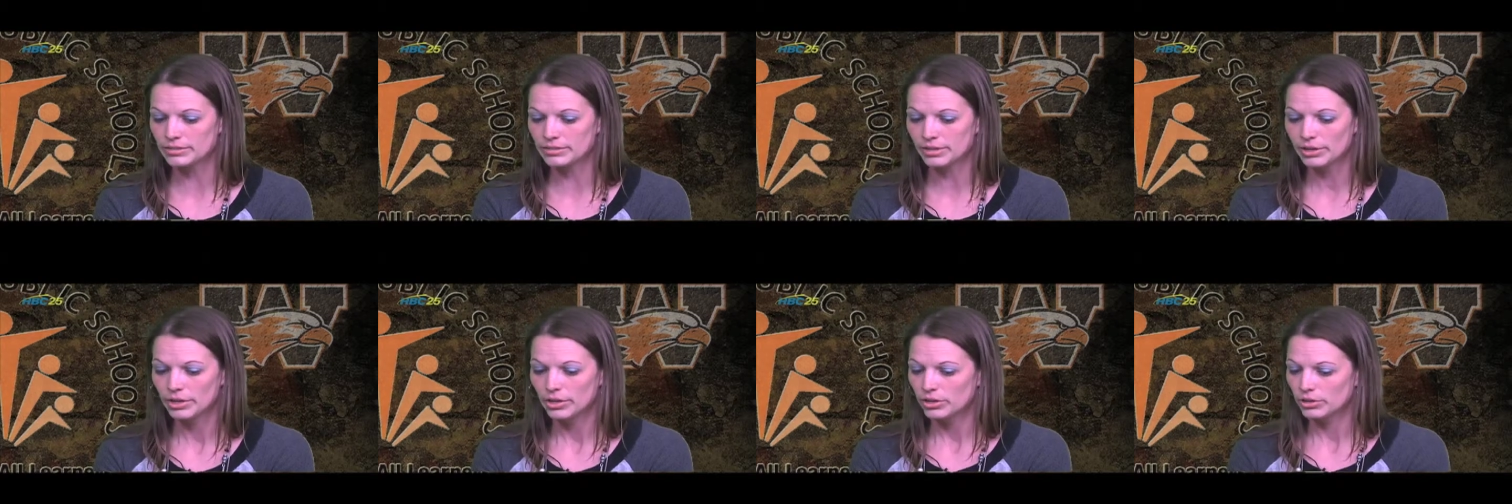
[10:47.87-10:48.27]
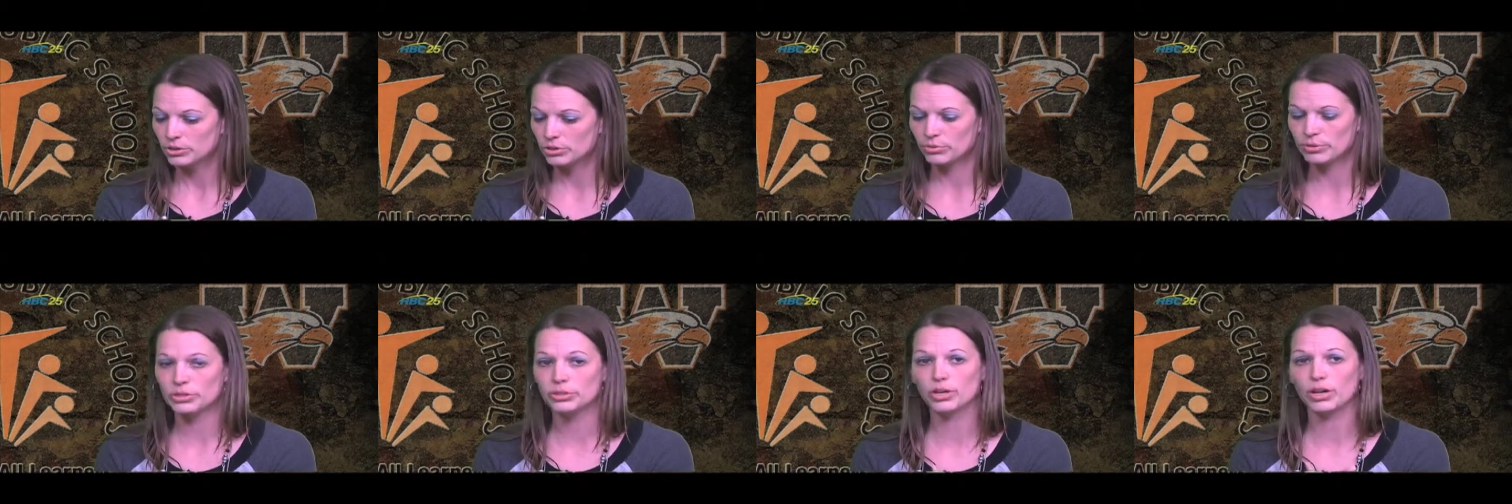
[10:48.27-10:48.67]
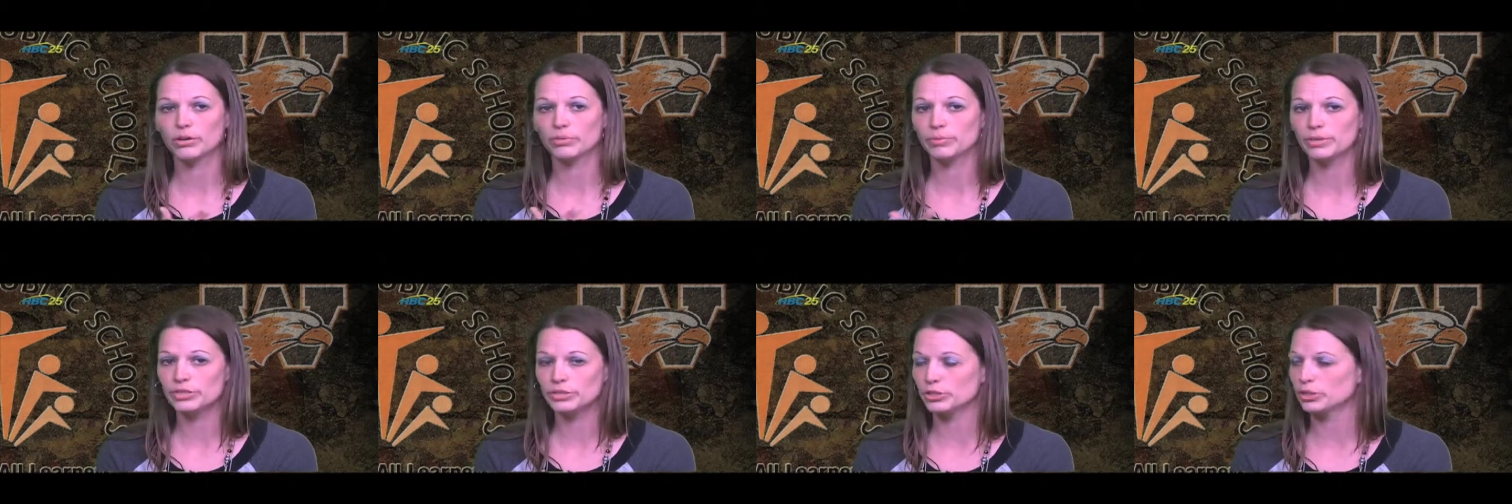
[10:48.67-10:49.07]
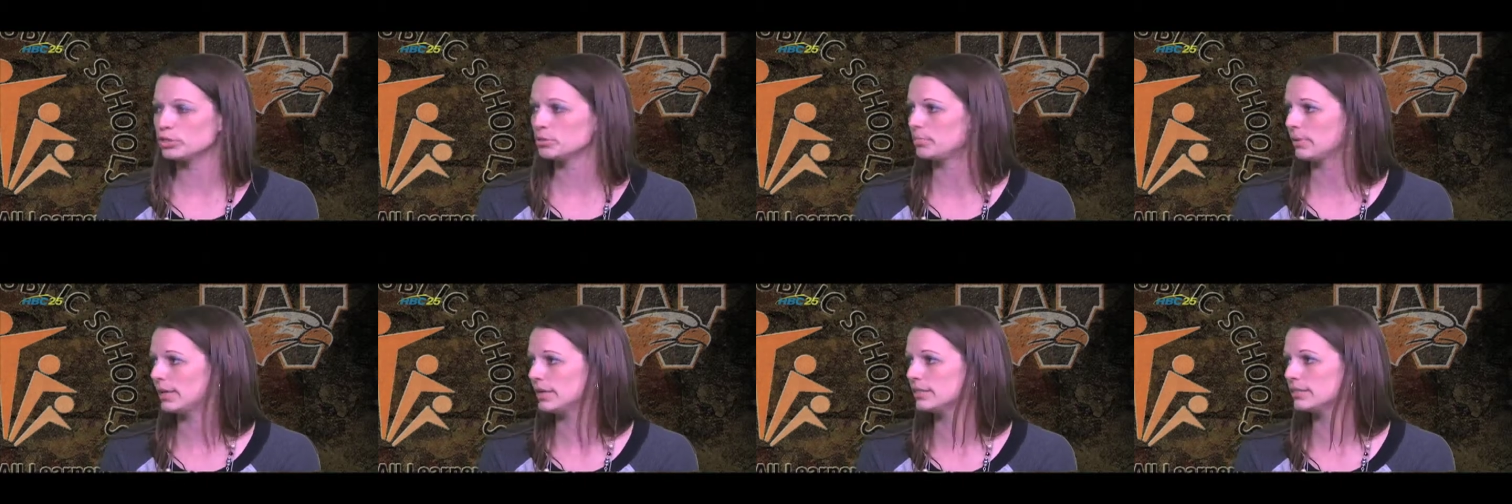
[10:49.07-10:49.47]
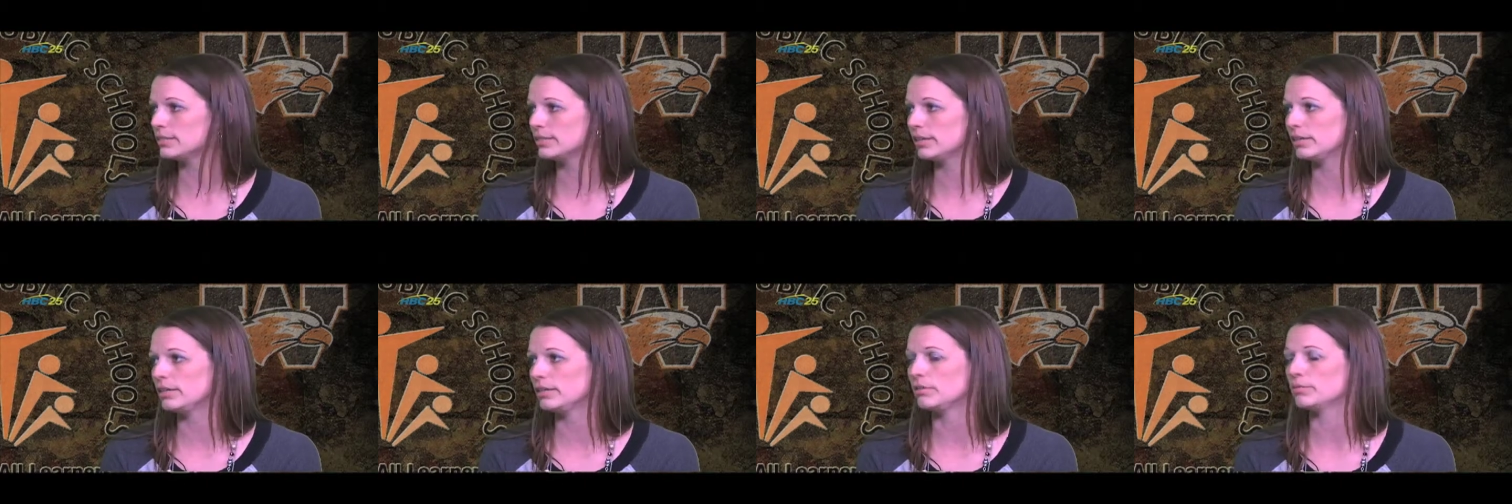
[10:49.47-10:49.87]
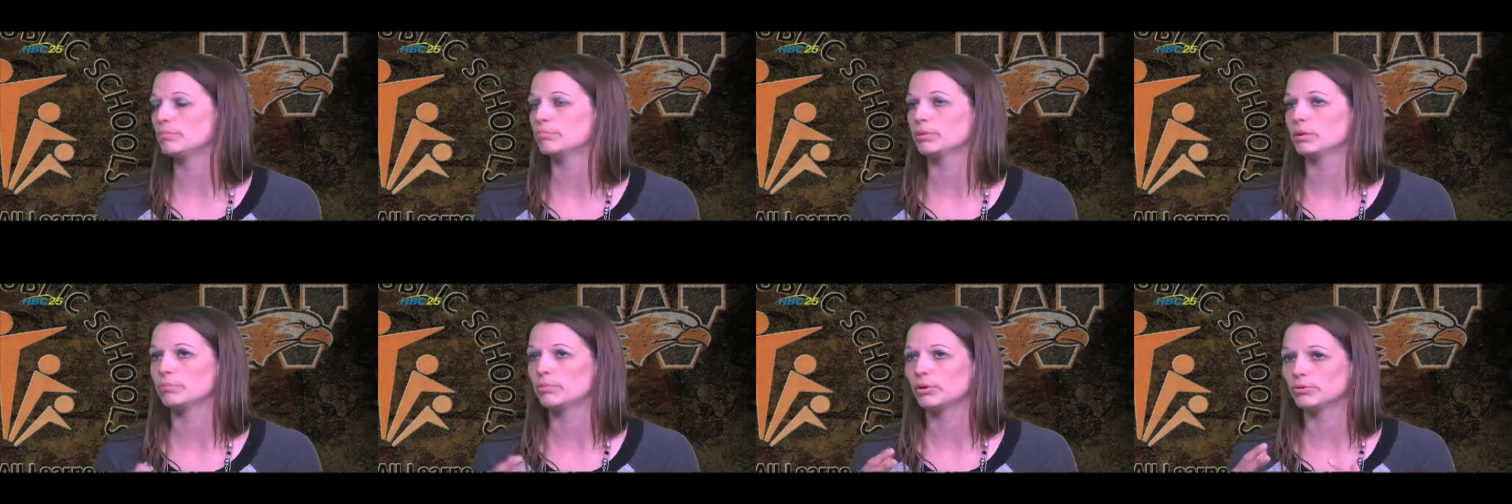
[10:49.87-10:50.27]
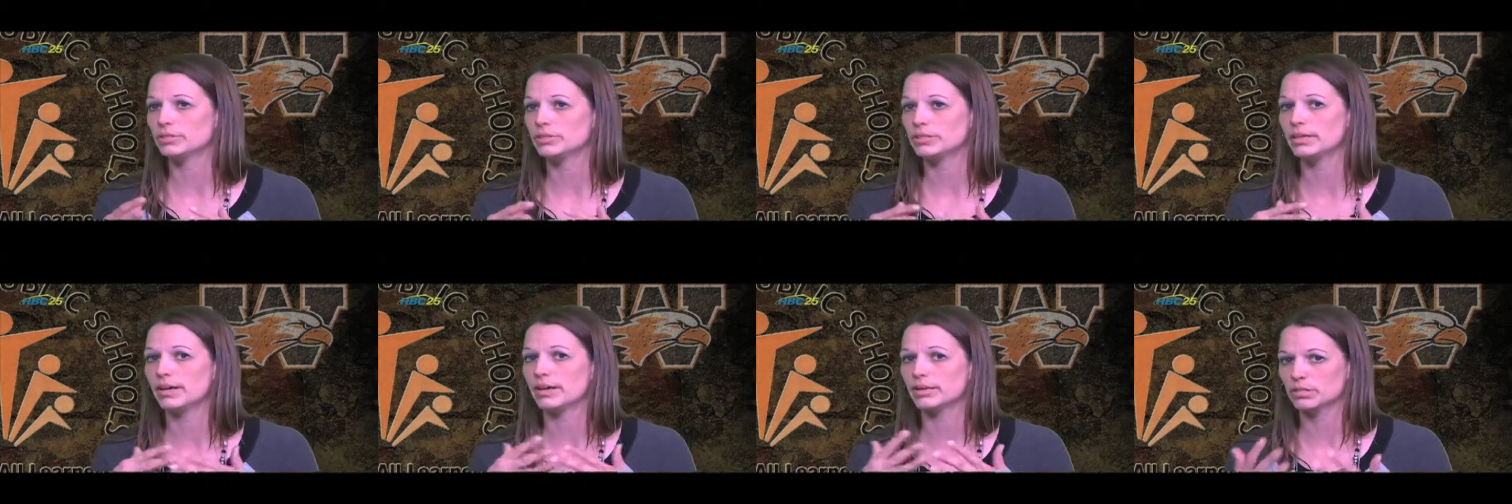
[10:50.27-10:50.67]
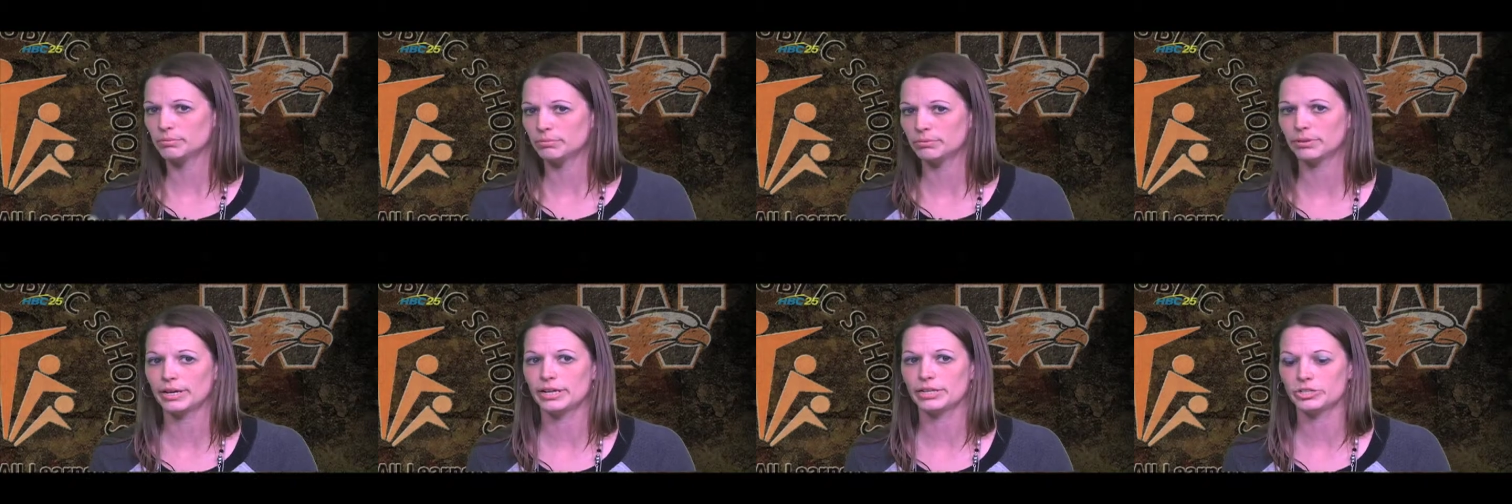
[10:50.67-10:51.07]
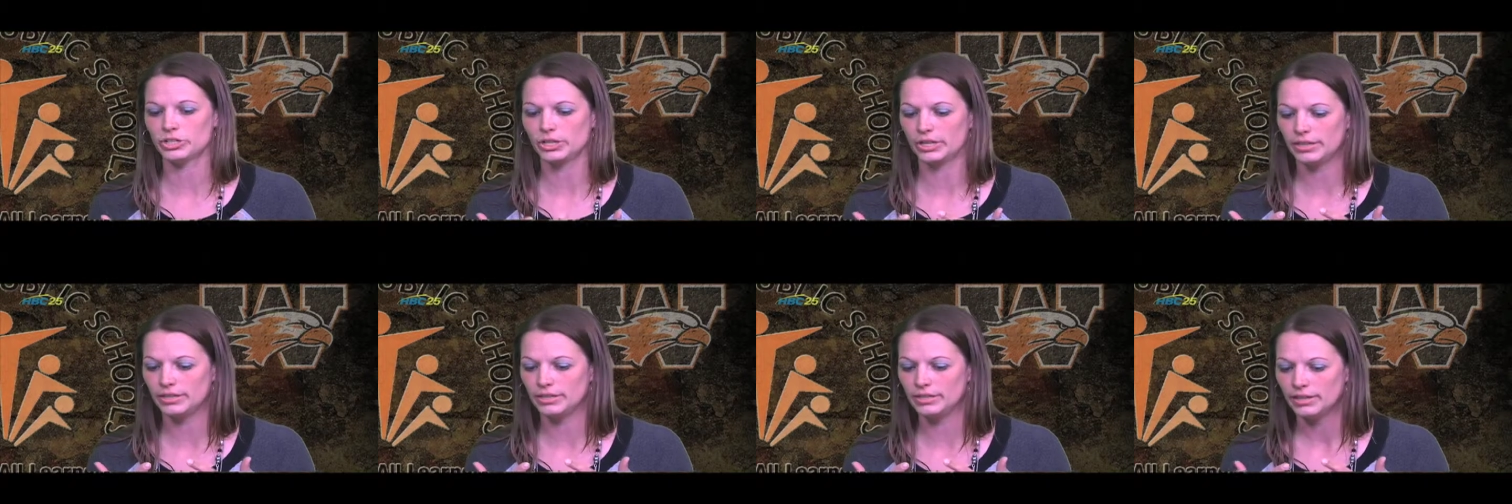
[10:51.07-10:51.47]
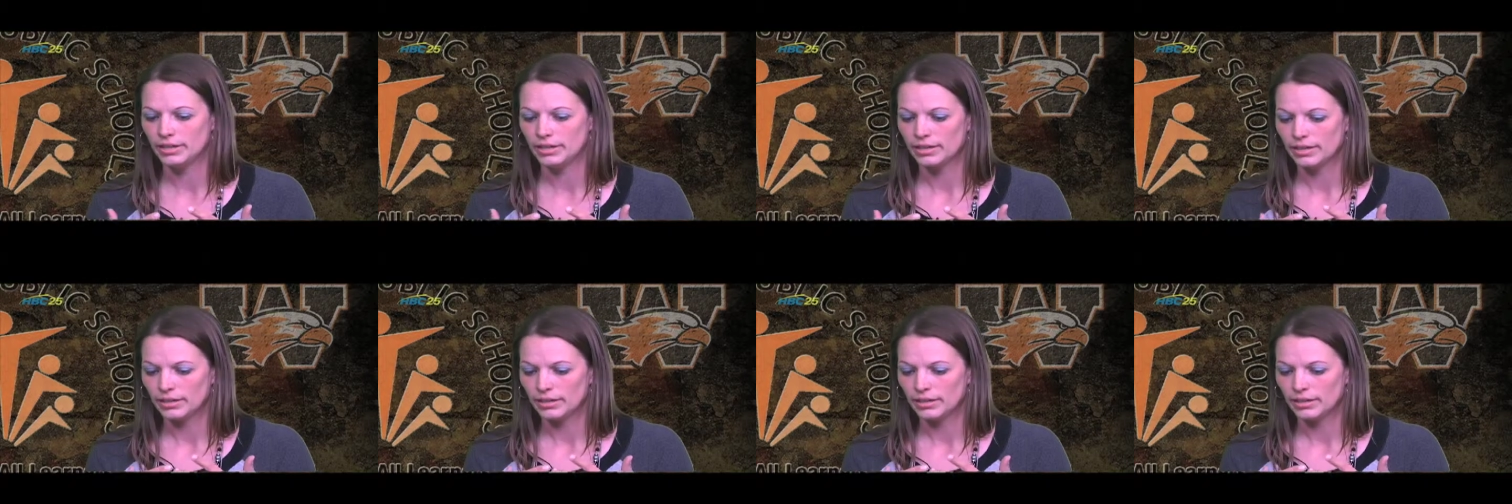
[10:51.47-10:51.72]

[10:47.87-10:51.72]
Excellent. So it's all research based and it promotes the exploration